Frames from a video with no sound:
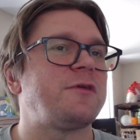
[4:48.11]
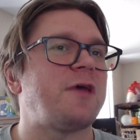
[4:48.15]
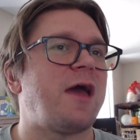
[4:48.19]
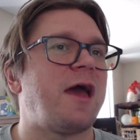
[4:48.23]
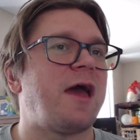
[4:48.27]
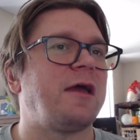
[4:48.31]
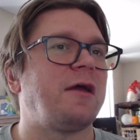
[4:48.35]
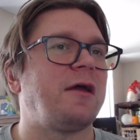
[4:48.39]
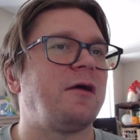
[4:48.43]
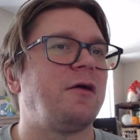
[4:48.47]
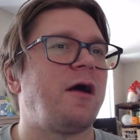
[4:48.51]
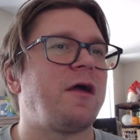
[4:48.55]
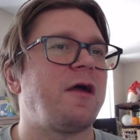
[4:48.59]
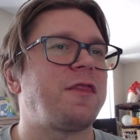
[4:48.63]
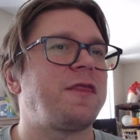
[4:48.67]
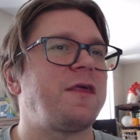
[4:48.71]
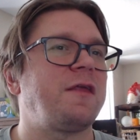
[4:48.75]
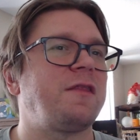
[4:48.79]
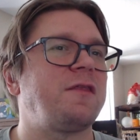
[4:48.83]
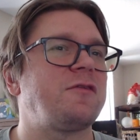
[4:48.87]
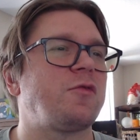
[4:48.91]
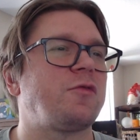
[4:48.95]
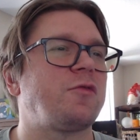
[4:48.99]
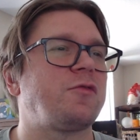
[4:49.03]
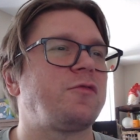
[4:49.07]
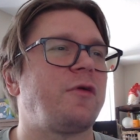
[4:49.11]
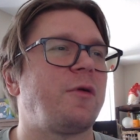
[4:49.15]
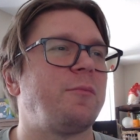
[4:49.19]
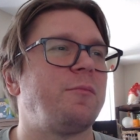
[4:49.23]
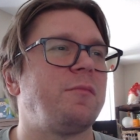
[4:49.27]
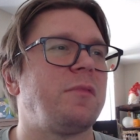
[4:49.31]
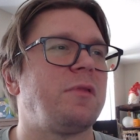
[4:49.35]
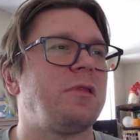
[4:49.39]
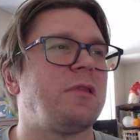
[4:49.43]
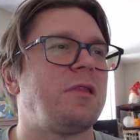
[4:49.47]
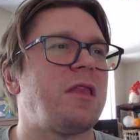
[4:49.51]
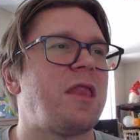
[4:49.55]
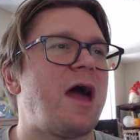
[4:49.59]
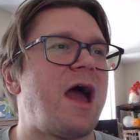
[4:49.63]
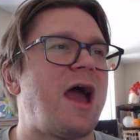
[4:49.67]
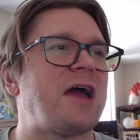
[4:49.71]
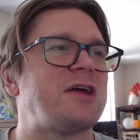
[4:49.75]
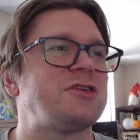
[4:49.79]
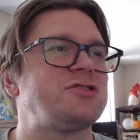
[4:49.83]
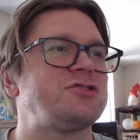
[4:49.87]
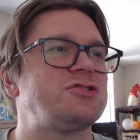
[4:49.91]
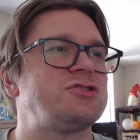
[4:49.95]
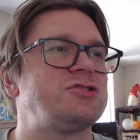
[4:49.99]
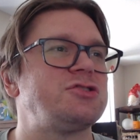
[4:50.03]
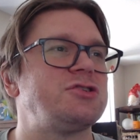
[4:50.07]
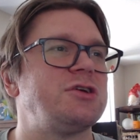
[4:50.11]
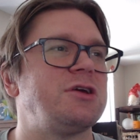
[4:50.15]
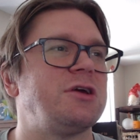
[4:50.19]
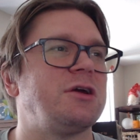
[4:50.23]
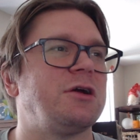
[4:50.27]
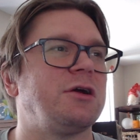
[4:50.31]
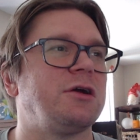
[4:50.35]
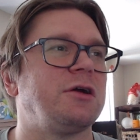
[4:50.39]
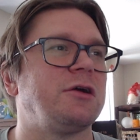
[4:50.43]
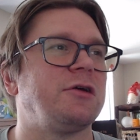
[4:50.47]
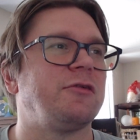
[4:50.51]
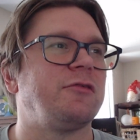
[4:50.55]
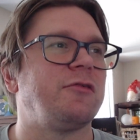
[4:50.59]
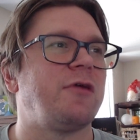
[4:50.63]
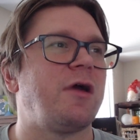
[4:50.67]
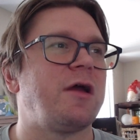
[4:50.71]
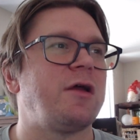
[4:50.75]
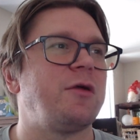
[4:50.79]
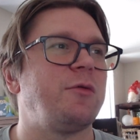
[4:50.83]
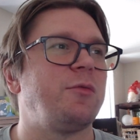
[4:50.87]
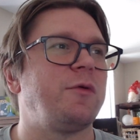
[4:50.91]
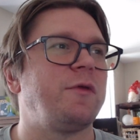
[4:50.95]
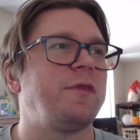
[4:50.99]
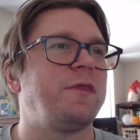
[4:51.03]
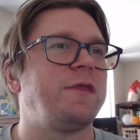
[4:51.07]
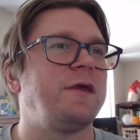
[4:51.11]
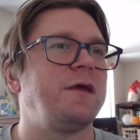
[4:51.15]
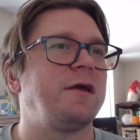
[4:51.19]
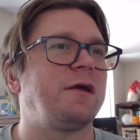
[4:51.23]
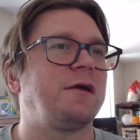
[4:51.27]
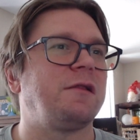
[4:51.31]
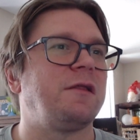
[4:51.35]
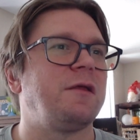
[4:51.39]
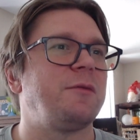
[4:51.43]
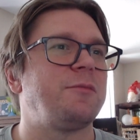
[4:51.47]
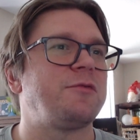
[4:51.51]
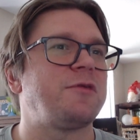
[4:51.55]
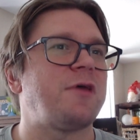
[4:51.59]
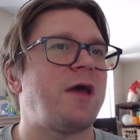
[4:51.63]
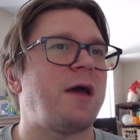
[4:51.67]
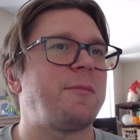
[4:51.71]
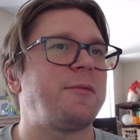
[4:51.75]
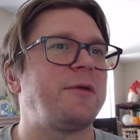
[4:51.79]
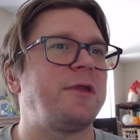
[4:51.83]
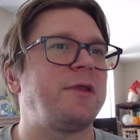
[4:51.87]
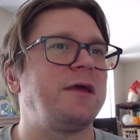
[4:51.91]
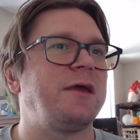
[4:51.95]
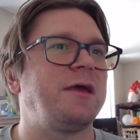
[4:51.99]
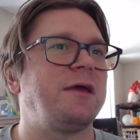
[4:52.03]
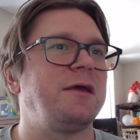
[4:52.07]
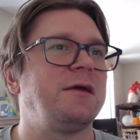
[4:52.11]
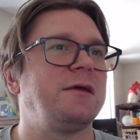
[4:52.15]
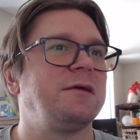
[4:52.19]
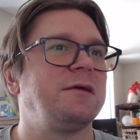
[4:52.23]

I think this was from last year, right? With the eclipse happening.